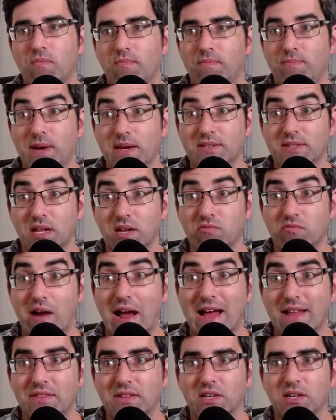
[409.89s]
basically
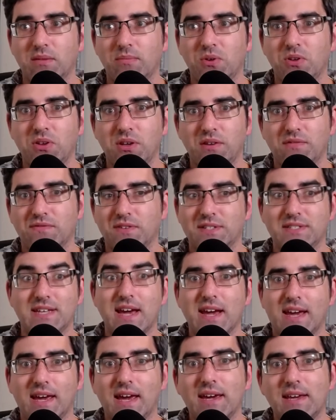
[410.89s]
ran the community for
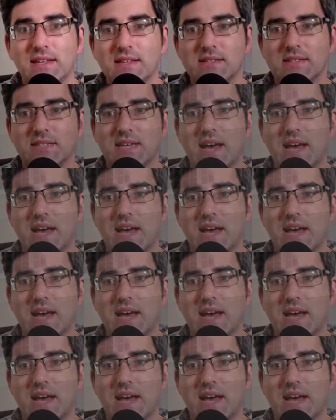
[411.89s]
decades.